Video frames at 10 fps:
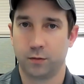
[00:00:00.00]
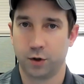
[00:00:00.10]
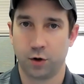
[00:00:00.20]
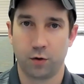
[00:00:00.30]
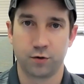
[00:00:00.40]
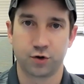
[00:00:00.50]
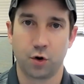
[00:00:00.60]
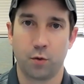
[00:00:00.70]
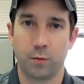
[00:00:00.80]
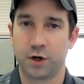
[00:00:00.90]
There's
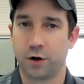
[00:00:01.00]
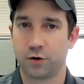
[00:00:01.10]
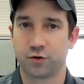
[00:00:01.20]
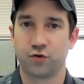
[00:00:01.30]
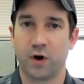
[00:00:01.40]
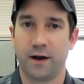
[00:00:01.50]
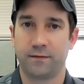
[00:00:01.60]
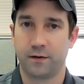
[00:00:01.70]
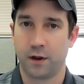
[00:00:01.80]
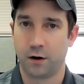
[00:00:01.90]
no materials
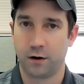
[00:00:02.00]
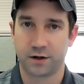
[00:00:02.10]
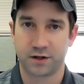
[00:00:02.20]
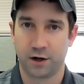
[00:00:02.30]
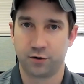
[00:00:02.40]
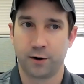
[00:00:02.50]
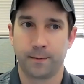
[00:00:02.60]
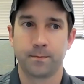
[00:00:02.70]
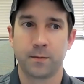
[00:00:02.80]
left there, etc.